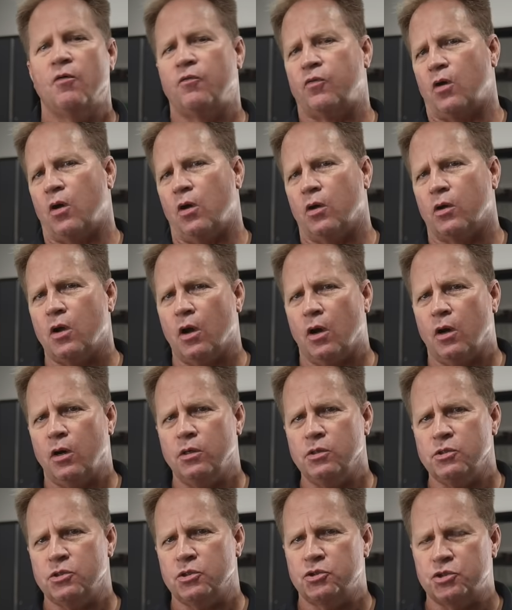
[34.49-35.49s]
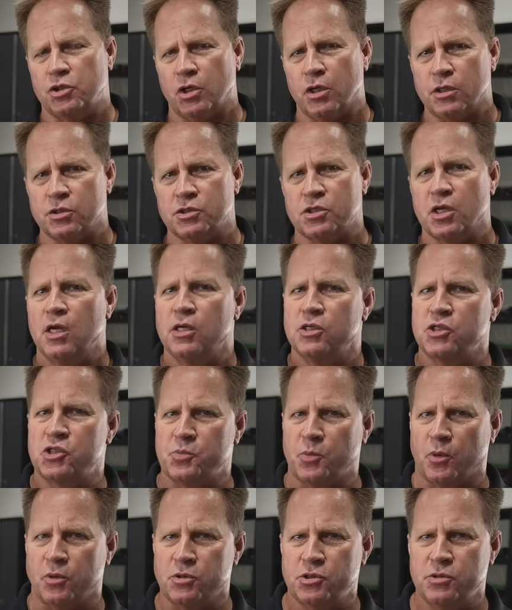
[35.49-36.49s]
for all cars, trucks,
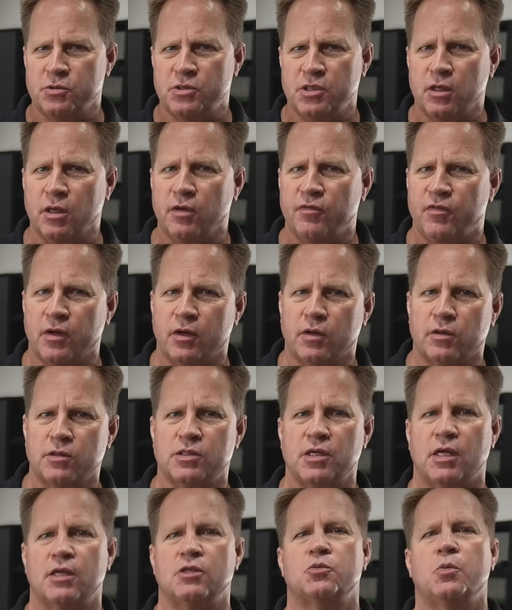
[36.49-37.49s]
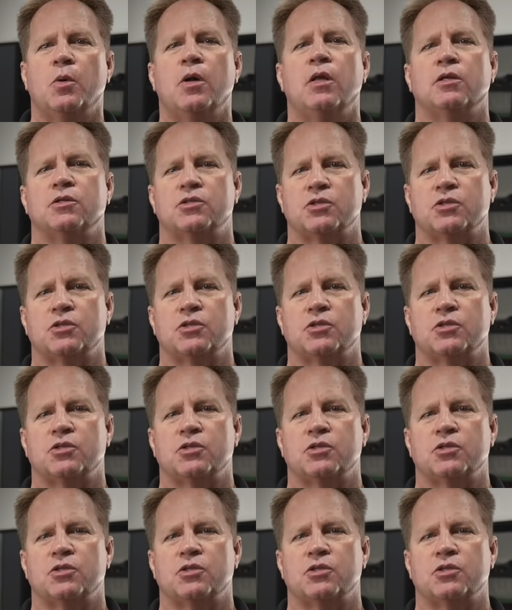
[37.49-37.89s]
sports utility vehicles, as well as